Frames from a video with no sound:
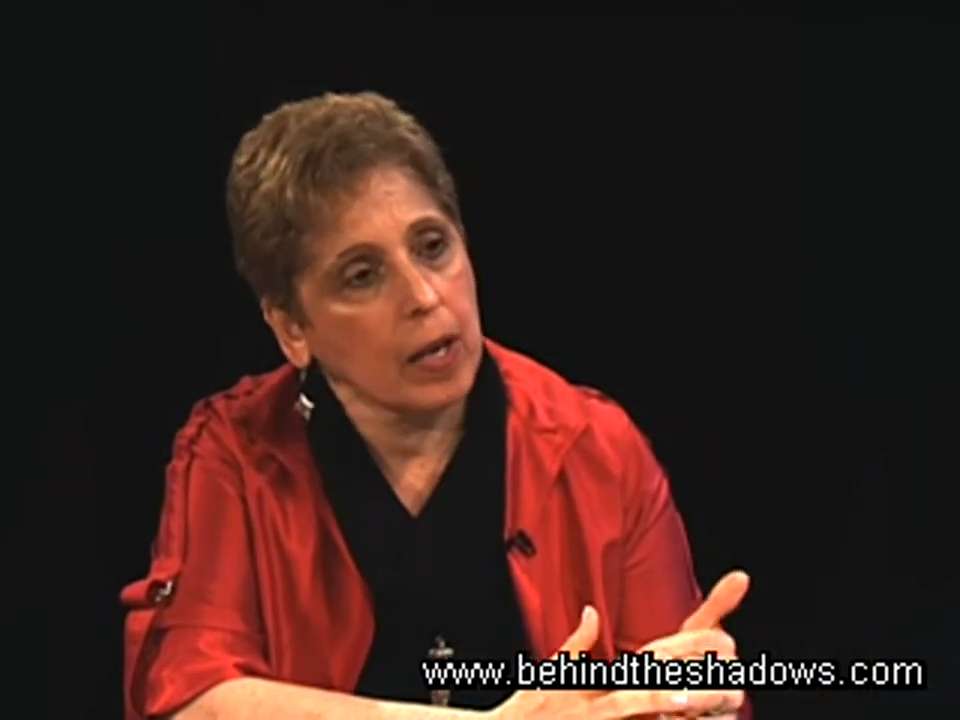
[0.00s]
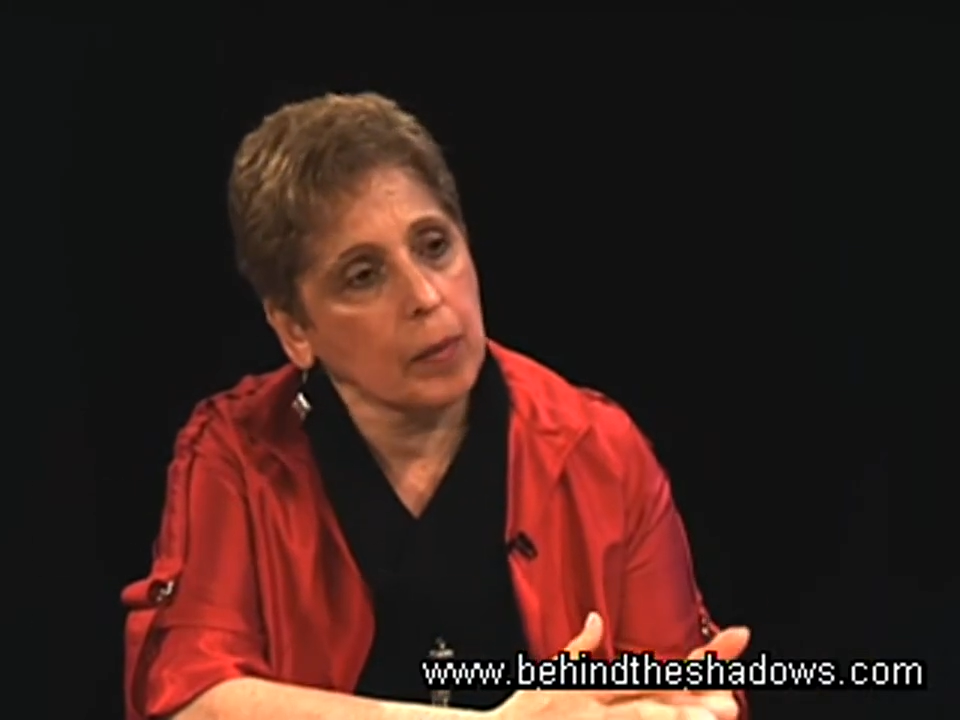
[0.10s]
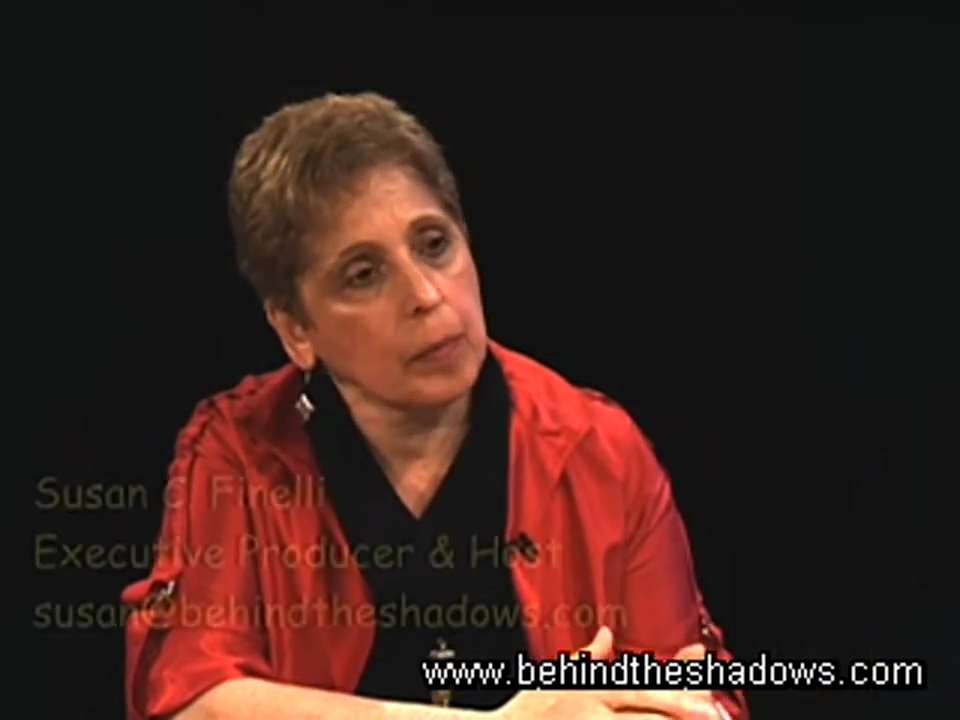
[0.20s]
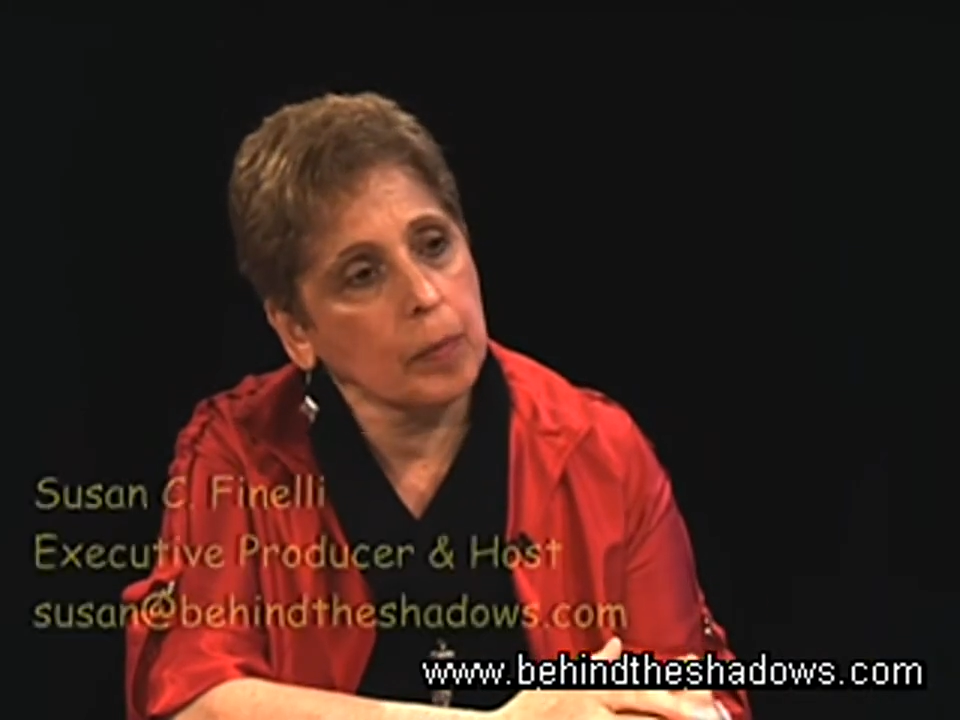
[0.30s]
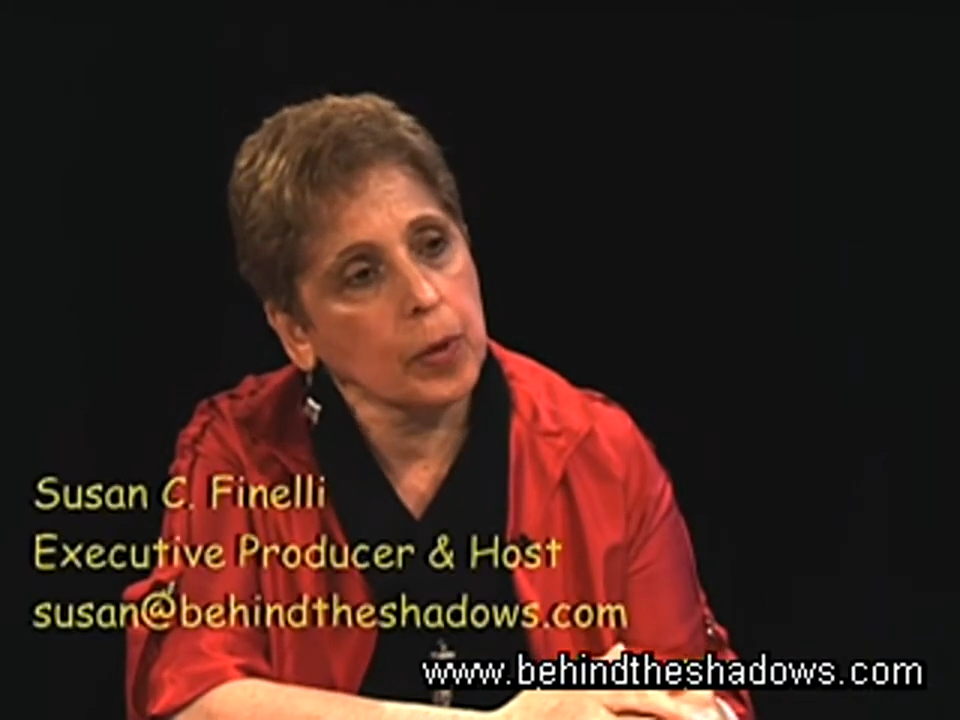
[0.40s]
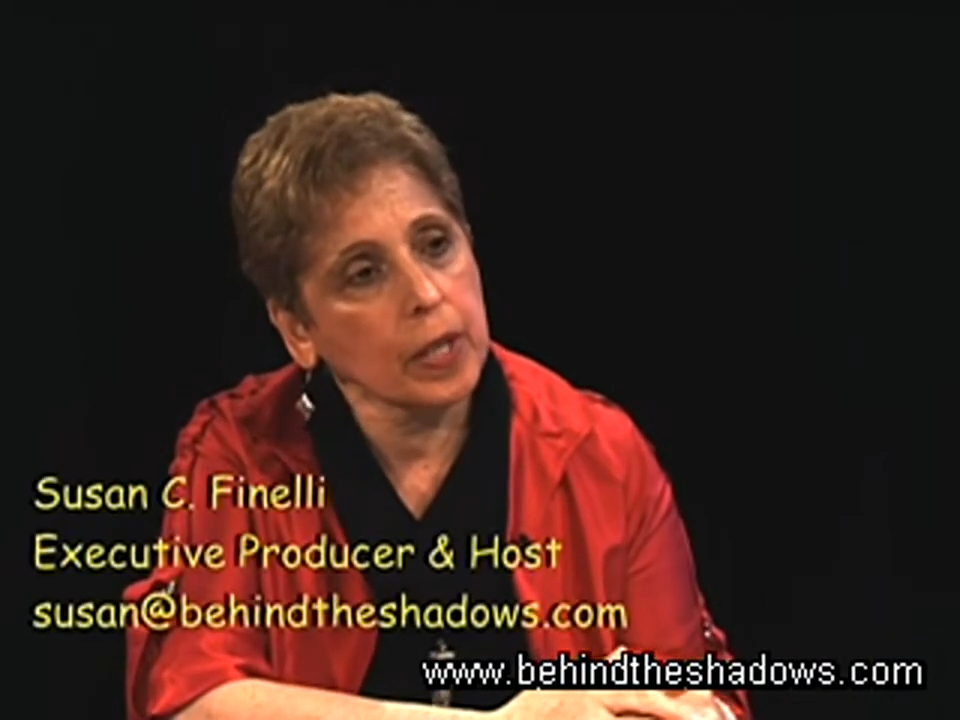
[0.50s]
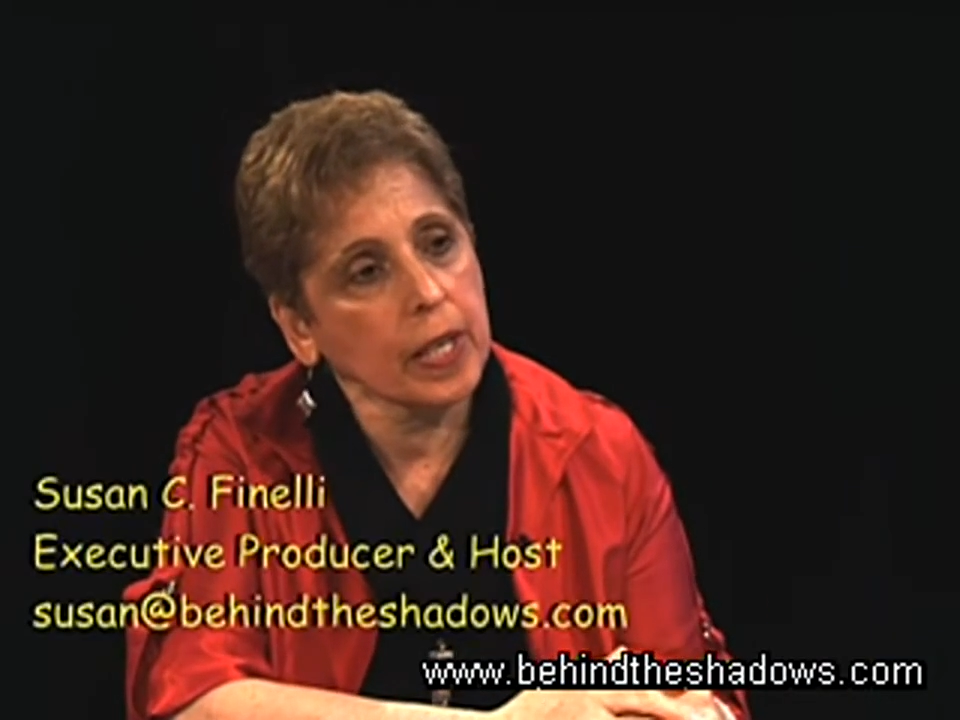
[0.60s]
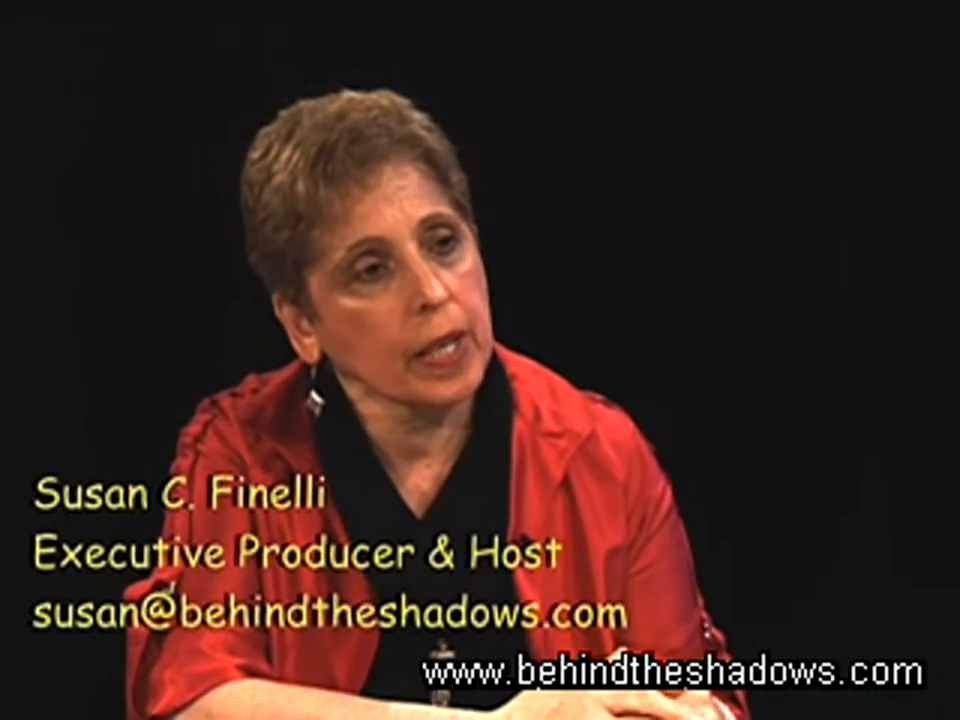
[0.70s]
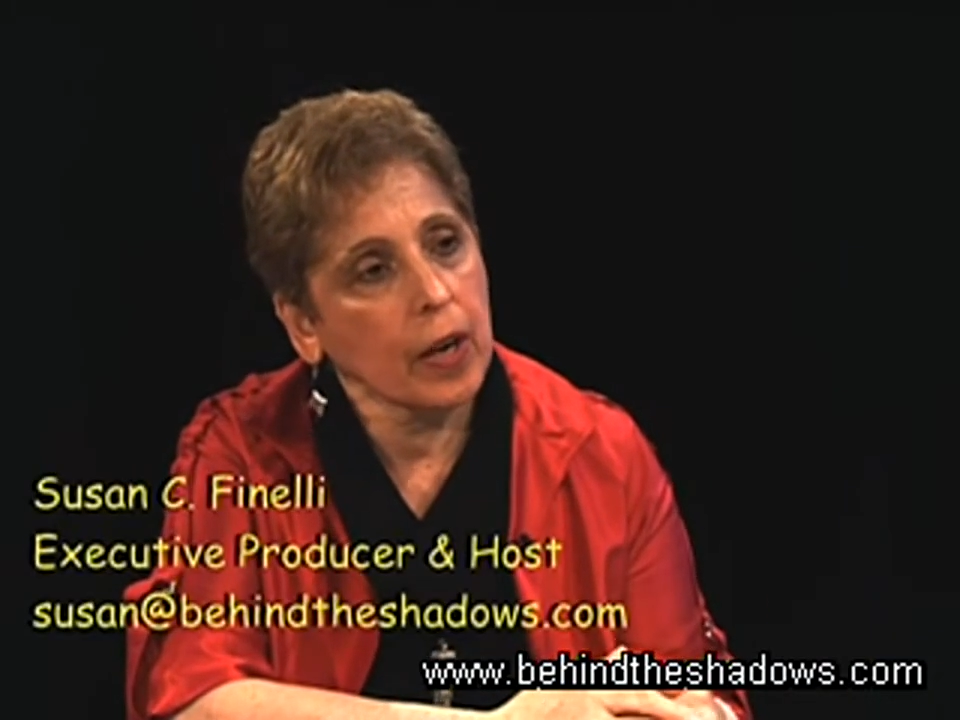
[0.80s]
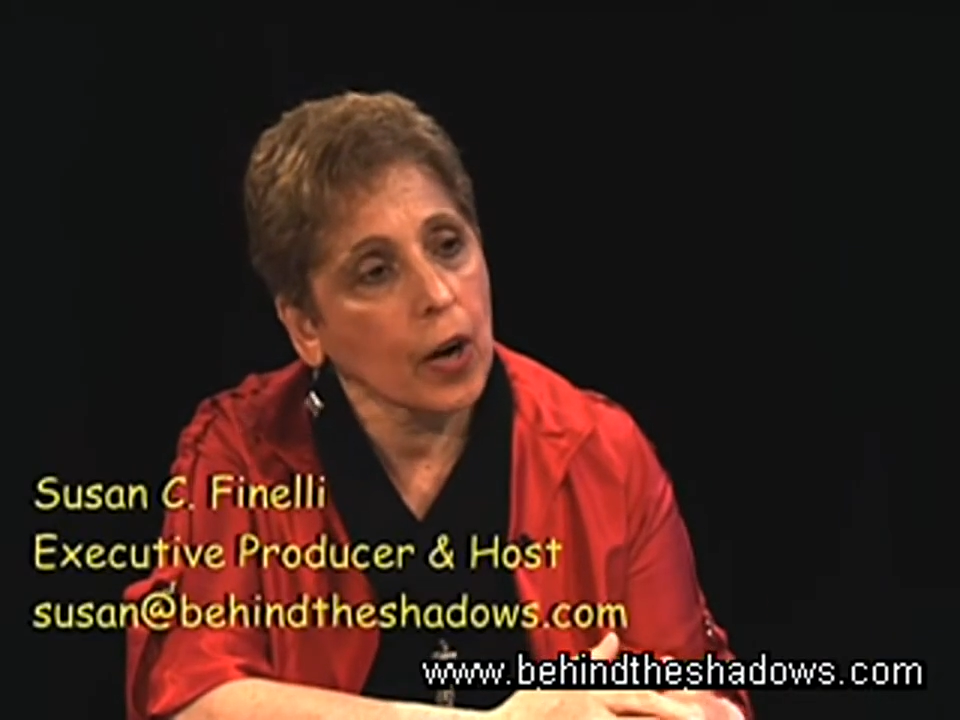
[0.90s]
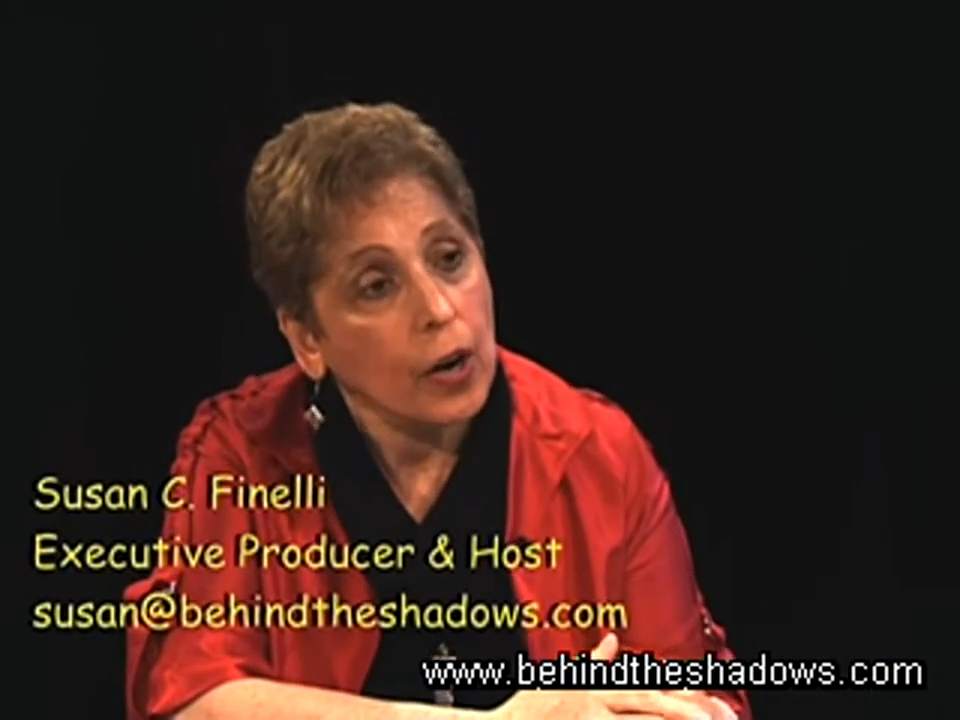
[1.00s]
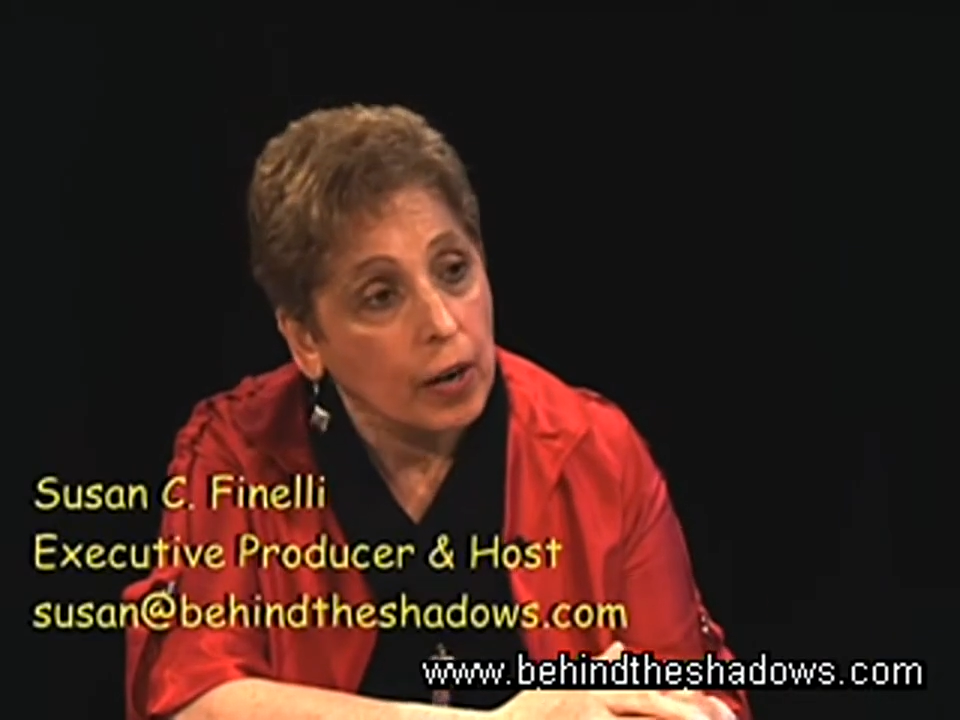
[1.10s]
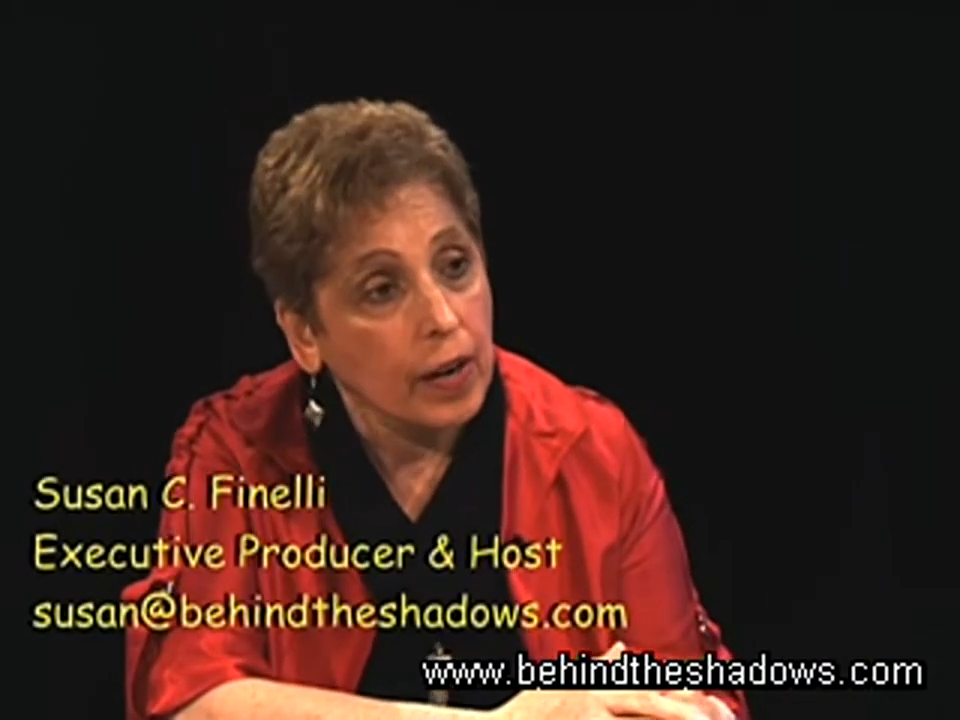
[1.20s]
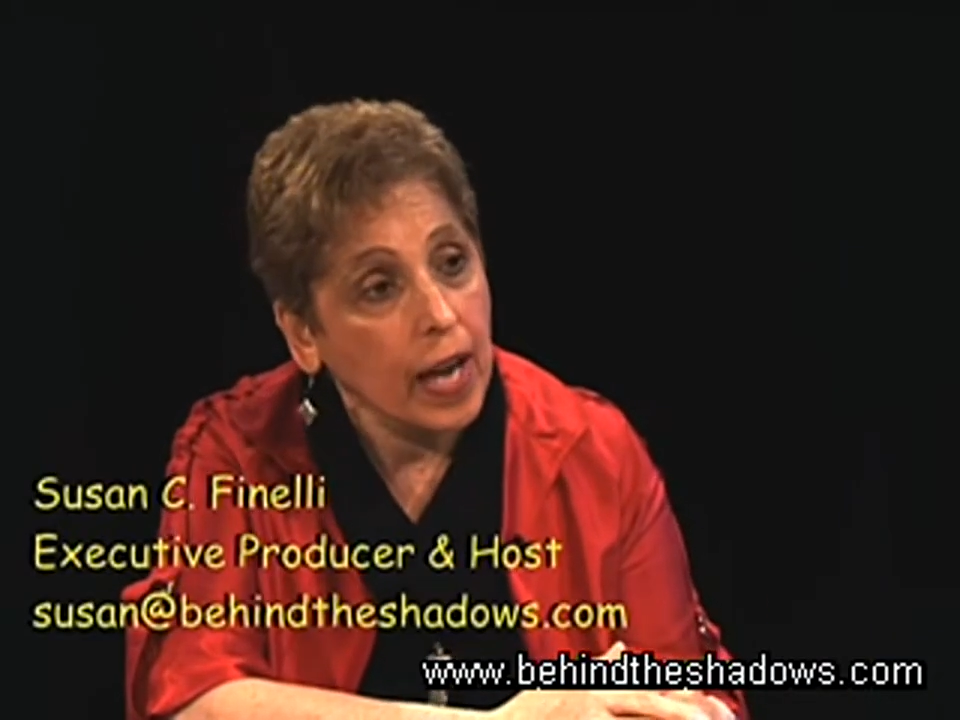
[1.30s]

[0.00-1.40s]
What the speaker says: a bullier